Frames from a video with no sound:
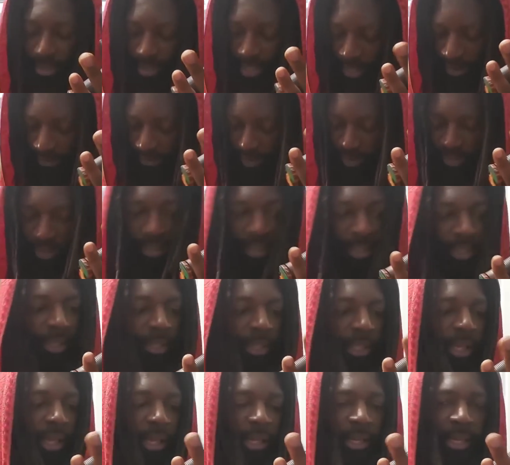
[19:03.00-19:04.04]
heavier than the
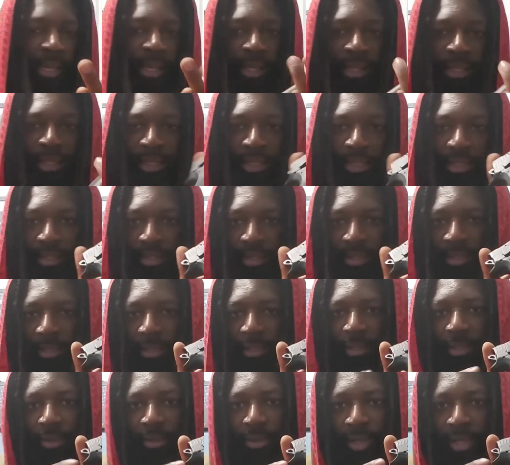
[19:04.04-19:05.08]
Glock, and then
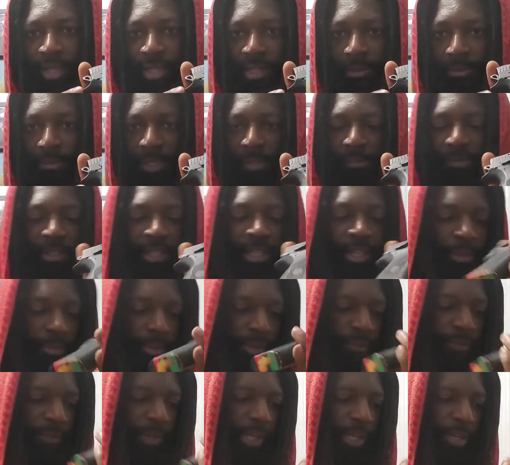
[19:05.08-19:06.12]
low key this beaver tail be
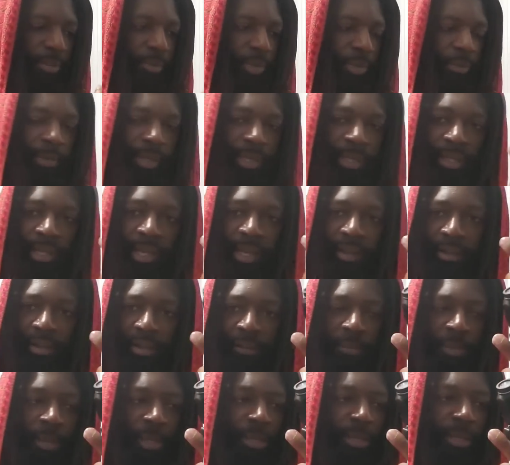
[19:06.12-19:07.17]
fucking with me carrying
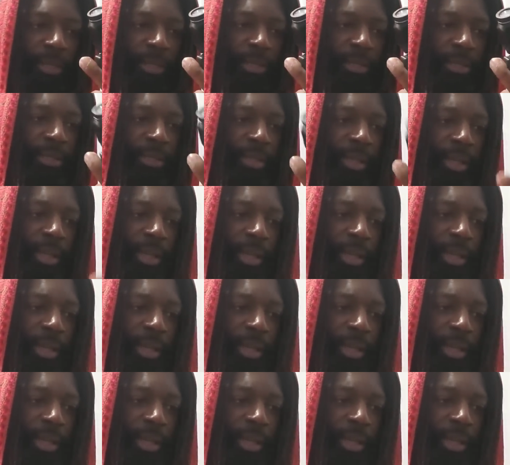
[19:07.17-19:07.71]
appendix.